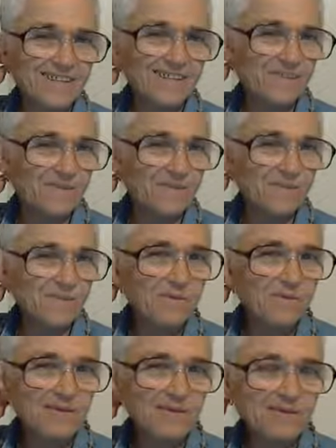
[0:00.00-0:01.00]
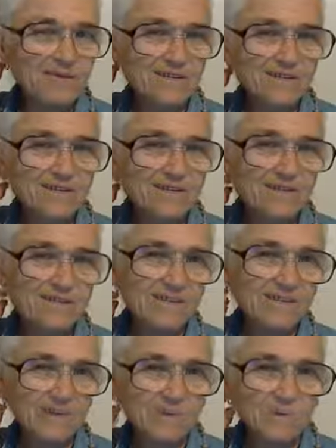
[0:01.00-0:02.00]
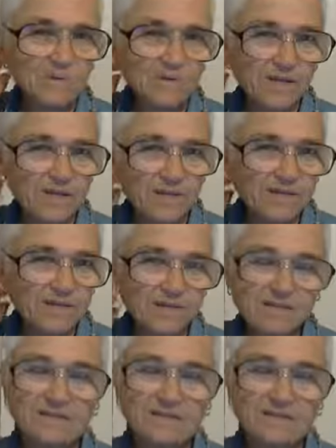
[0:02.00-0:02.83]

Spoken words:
remember in the old days,